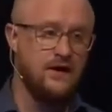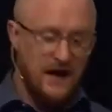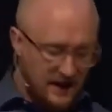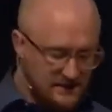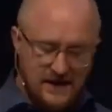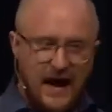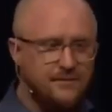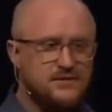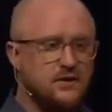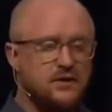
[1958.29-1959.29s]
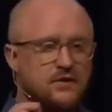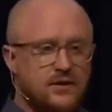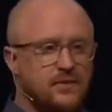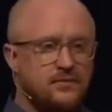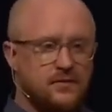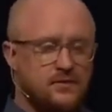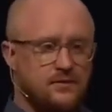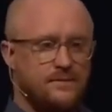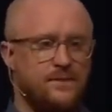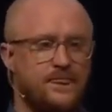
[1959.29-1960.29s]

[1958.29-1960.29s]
And that's absolutely biblical.